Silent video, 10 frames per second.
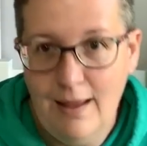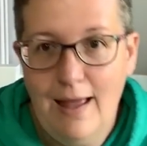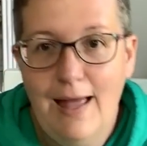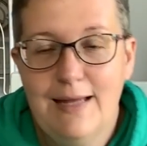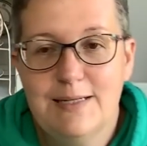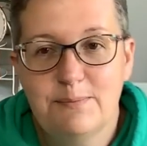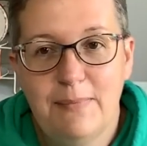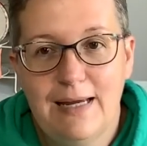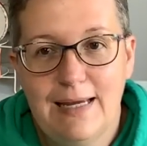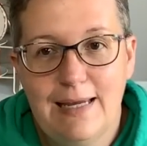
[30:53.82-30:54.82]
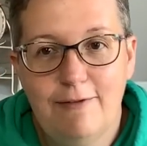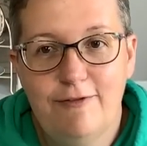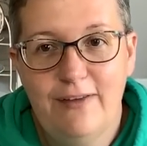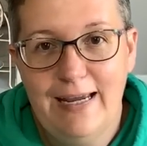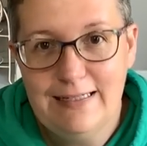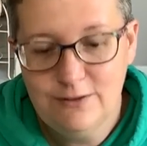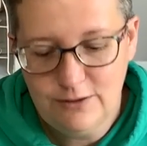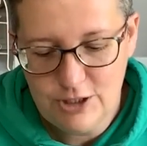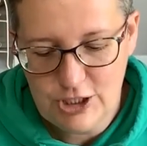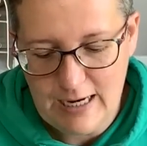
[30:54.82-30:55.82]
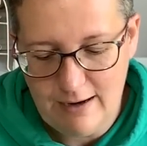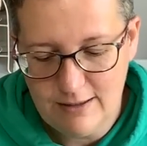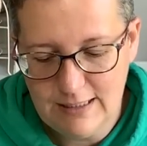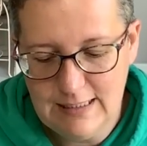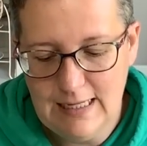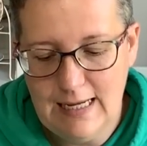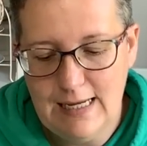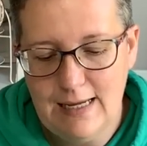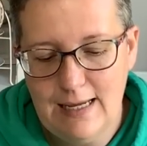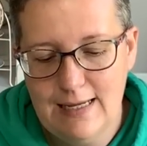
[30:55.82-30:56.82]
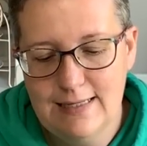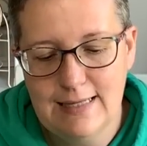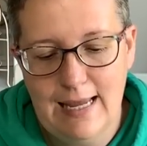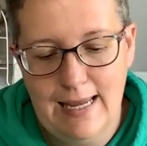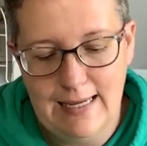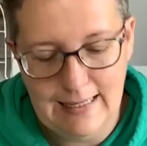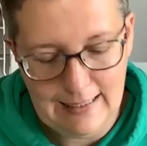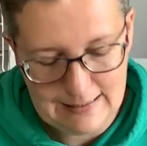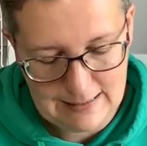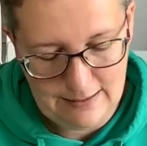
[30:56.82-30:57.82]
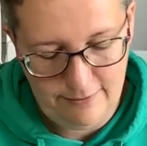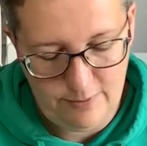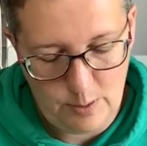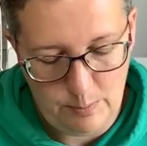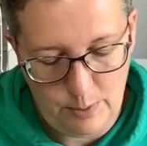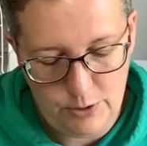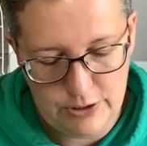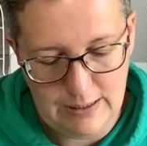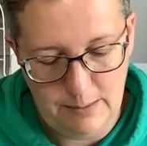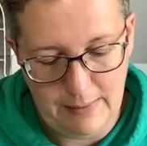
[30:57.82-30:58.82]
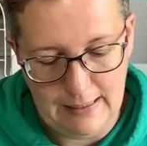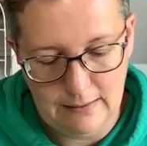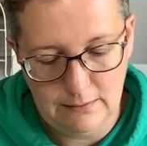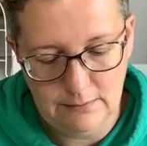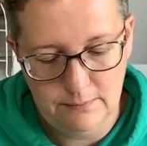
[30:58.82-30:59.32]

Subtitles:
And my final share today is a kit from Ursula Michael.